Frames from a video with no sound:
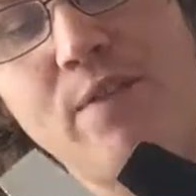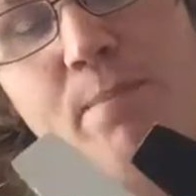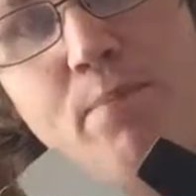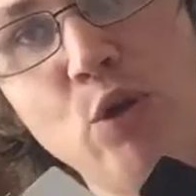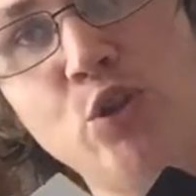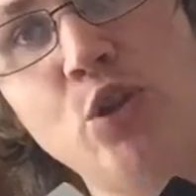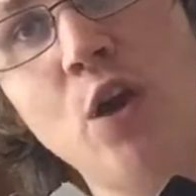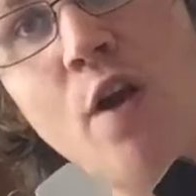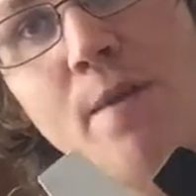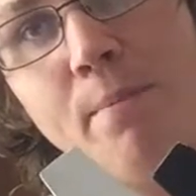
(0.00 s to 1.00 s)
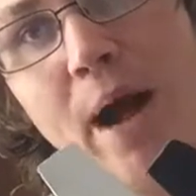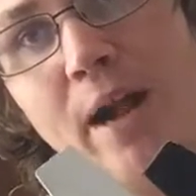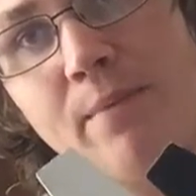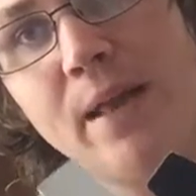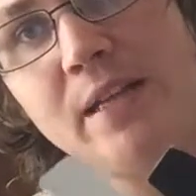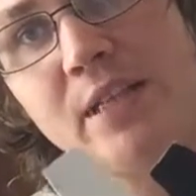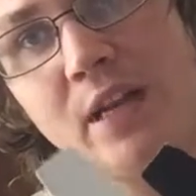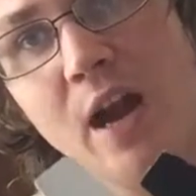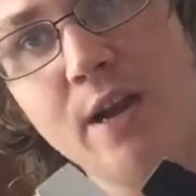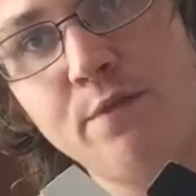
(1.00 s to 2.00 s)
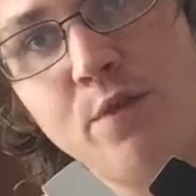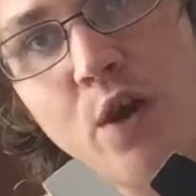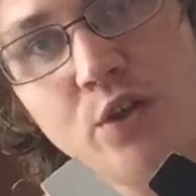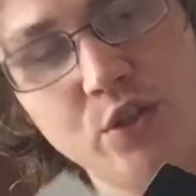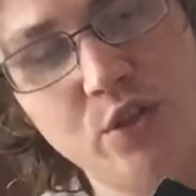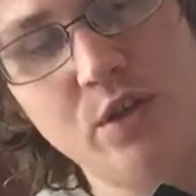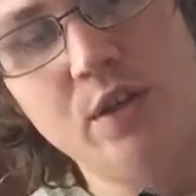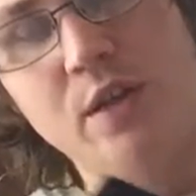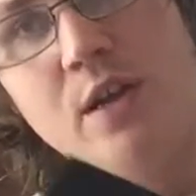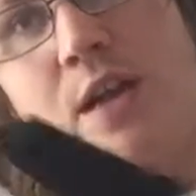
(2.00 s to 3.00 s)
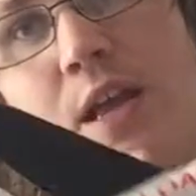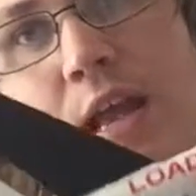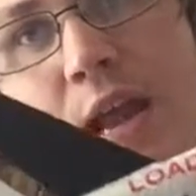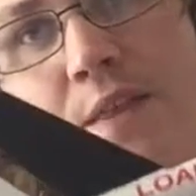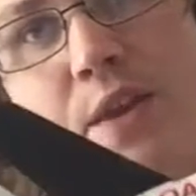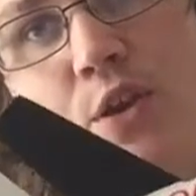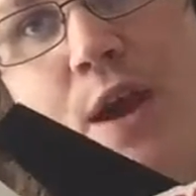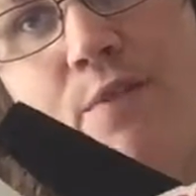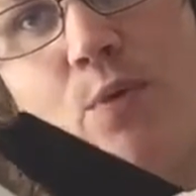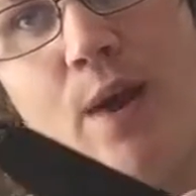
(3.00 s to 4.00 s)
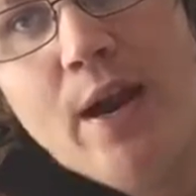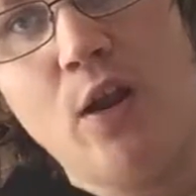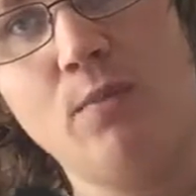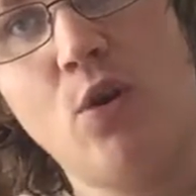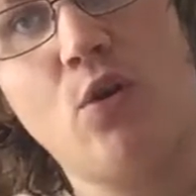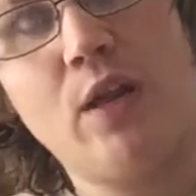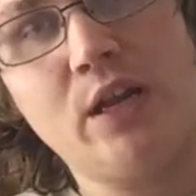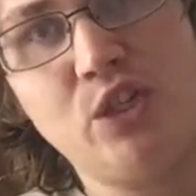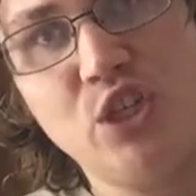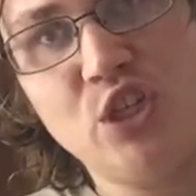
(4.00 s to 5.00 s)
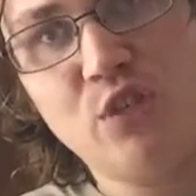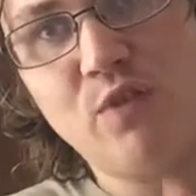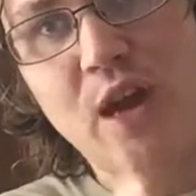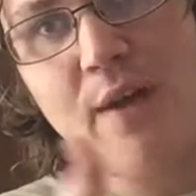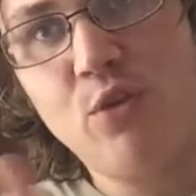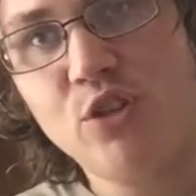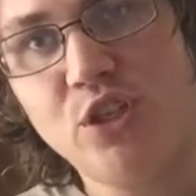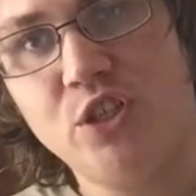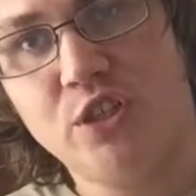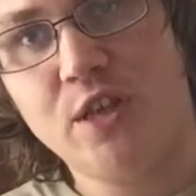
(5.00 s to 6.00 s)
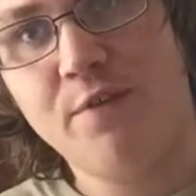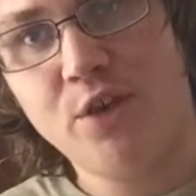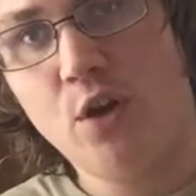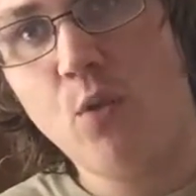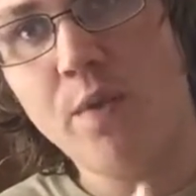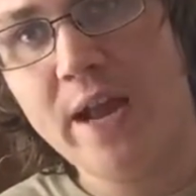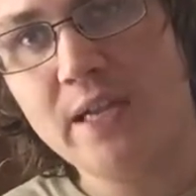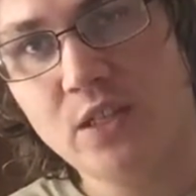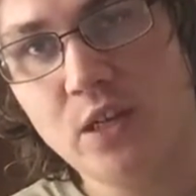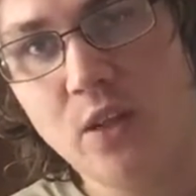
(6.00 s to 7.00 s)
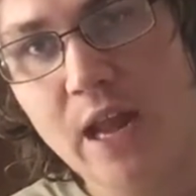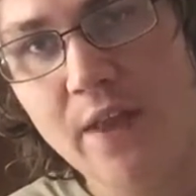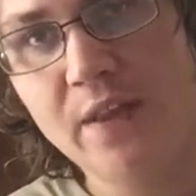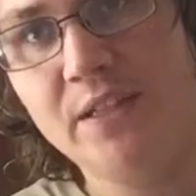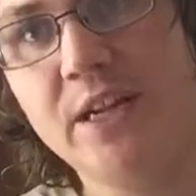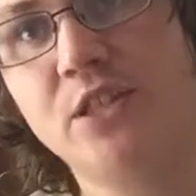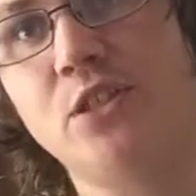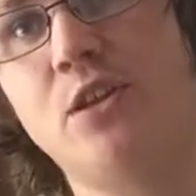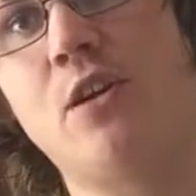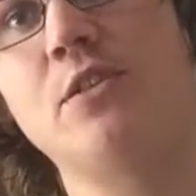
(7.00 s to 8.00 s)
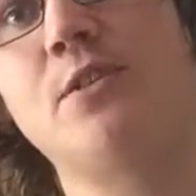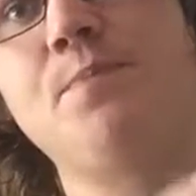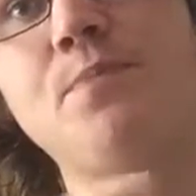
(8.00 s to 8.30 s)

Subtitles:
You have the booster on the bottom that is ignited first, and then you have your regular motor like a C65 or C67, the one that has the delay in the ejection charge.